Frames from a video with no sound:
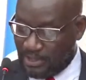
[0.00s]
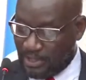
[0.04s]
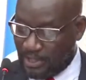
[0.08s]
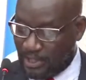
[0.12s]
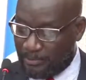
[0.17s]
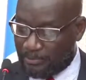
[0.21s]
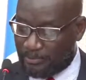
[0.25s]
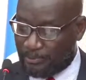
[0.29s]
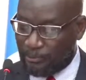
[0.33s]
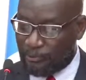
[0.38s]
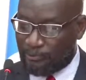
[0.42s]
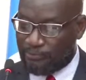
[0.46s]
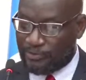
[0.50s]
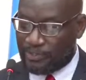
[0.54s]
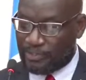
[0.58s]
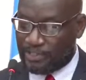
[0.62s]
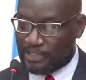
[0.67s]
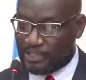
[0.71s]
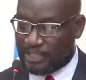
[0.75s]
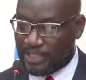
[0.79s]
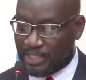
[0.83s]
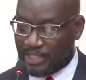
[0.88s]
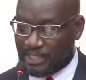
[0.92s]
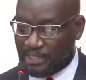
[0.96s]
approving
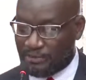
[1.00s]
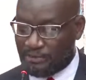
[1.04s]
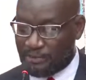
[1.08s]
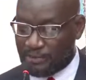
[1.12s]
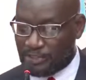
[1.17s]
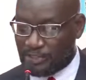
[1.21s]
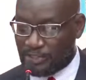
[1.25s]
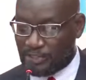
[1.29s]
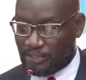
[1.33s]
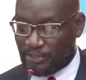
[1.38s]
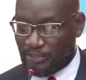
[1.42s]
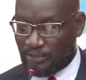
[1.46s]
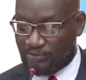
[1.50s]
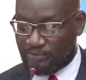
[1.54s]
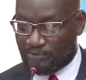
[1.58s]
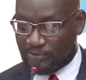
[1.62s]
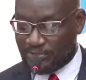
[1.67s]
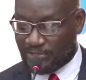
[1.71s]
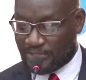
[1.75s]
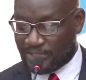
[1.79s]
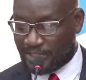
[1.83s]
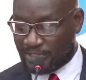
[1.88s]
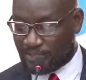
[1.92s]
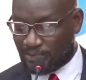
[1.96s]
the declaration of the
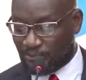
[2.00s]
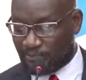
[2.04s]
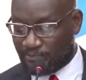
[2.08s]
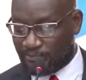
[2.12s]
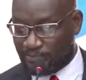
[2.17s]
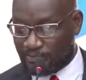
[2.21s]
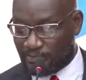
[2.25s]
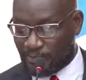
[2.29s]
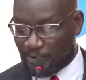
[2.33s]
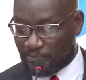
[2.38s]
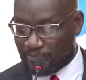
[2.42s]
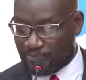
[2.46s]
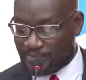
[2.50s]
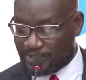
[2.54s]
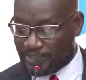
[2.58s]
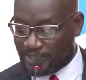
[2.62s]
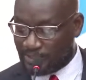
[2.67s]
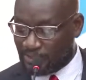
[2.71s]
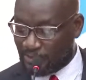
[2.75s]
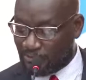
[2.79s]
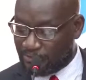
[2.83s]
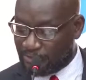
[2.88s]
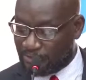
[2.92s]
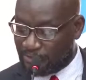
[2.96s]
state of, of
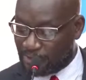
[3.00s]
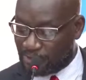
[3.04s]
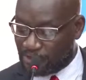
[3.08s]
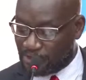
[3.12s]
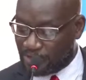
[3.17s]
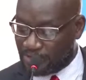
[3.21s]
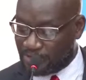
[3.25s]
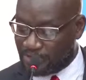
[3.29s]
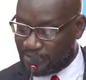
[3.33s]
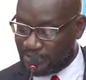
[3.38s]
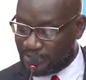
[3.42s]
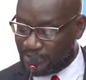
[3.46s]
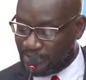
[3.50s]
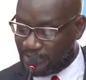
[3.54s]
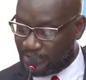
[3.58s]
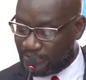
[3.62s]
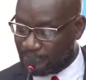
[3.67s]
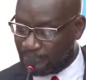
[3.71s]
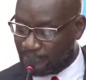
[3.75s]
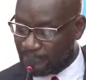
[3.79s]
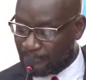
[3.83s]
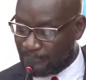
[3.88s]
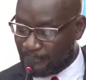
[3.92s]
state of emergency